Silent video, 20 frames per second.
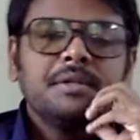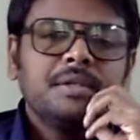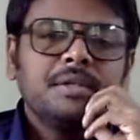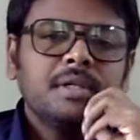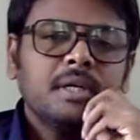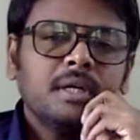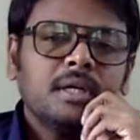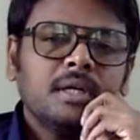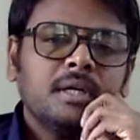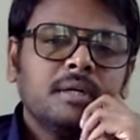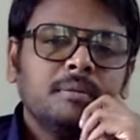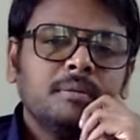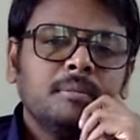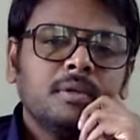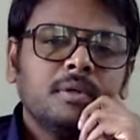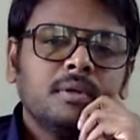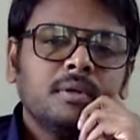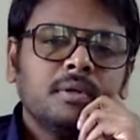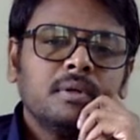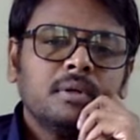Yeah,
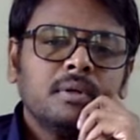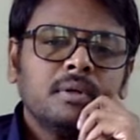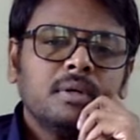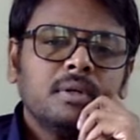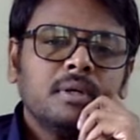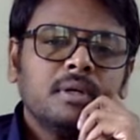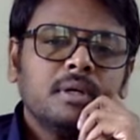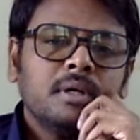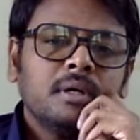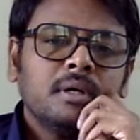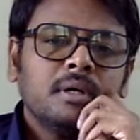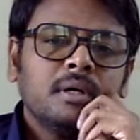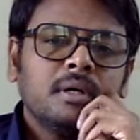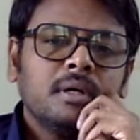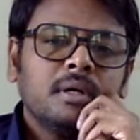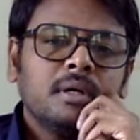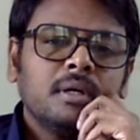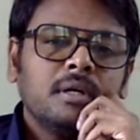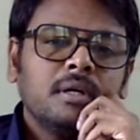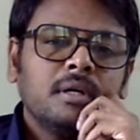
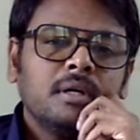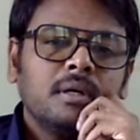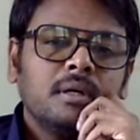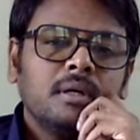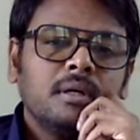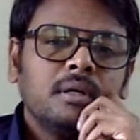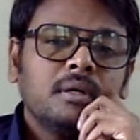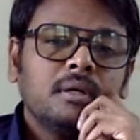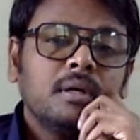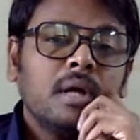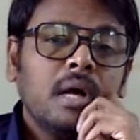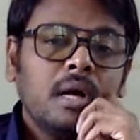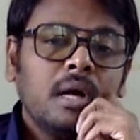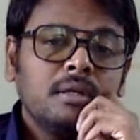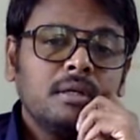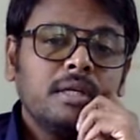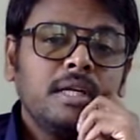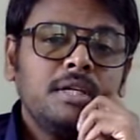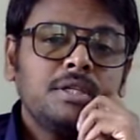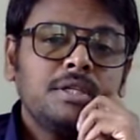uh,
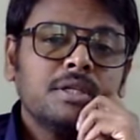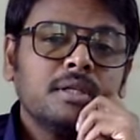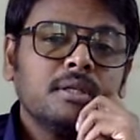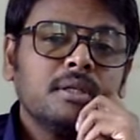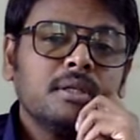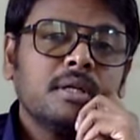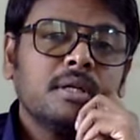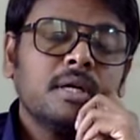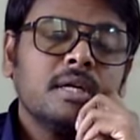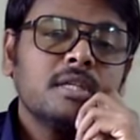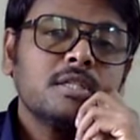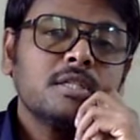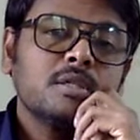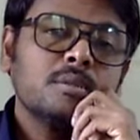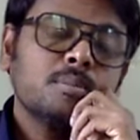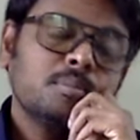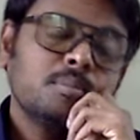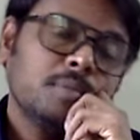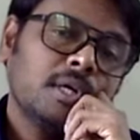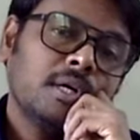our nation
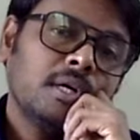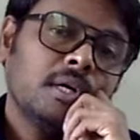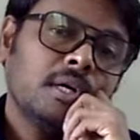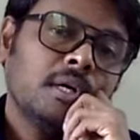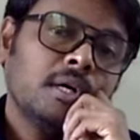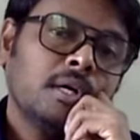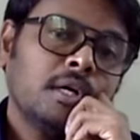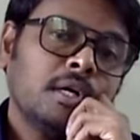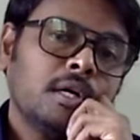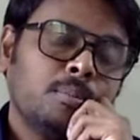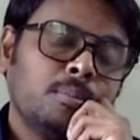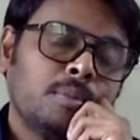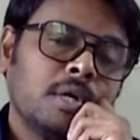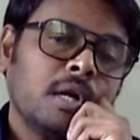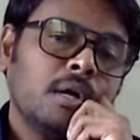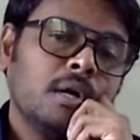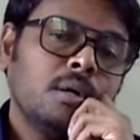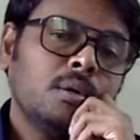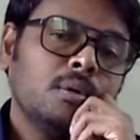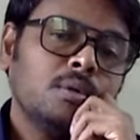has a
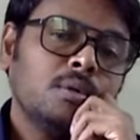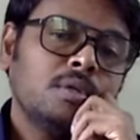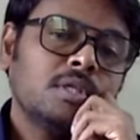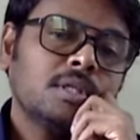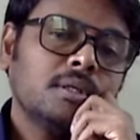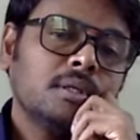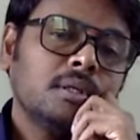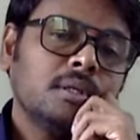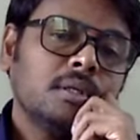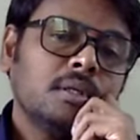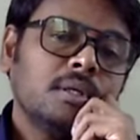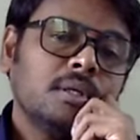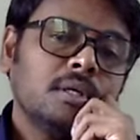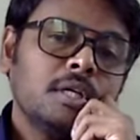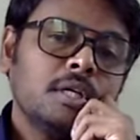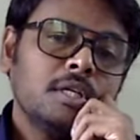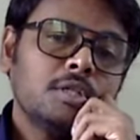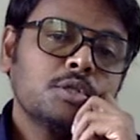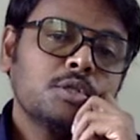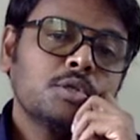proud
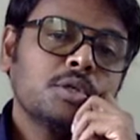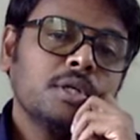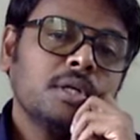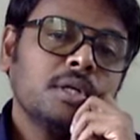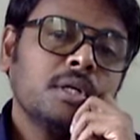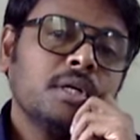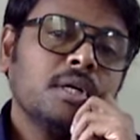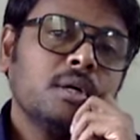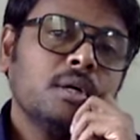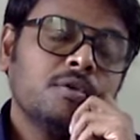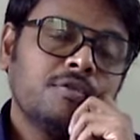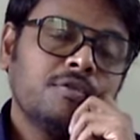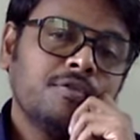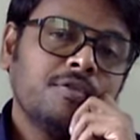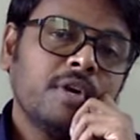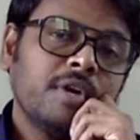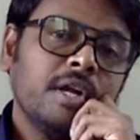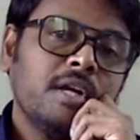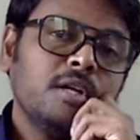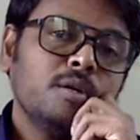history of
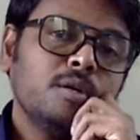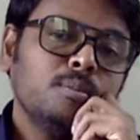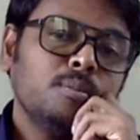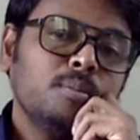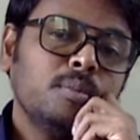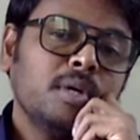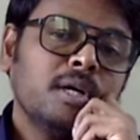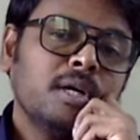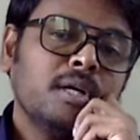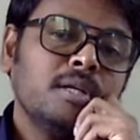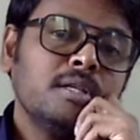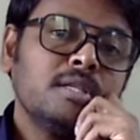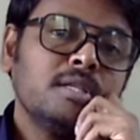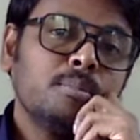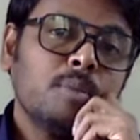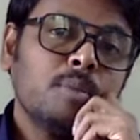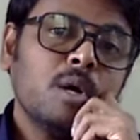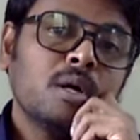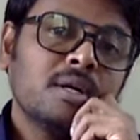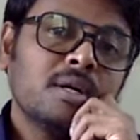freedom and
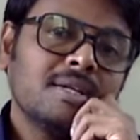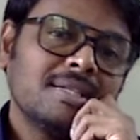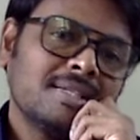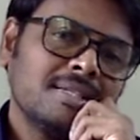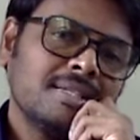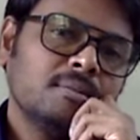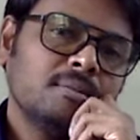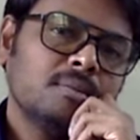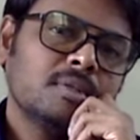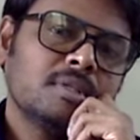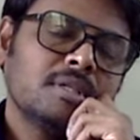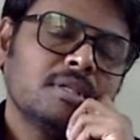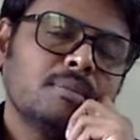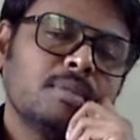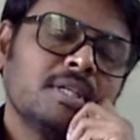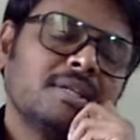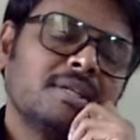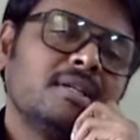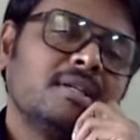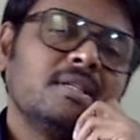democracy.
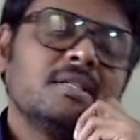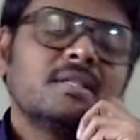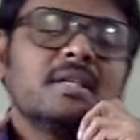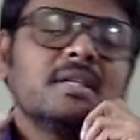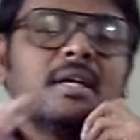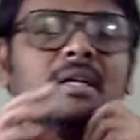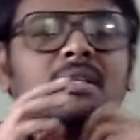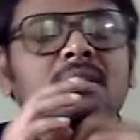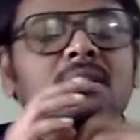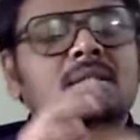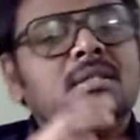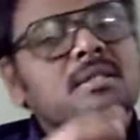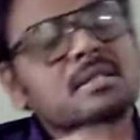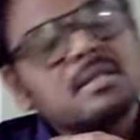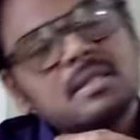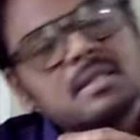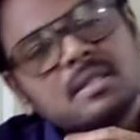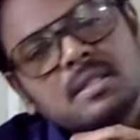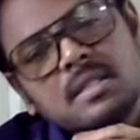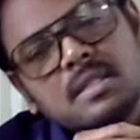Something he says
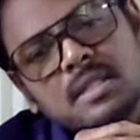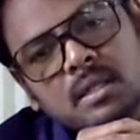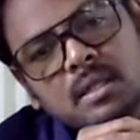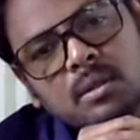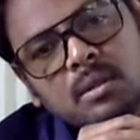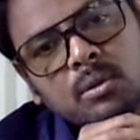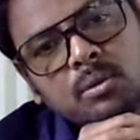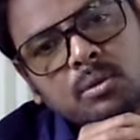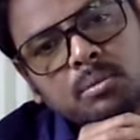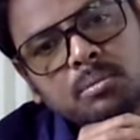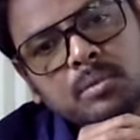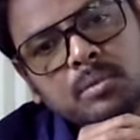so.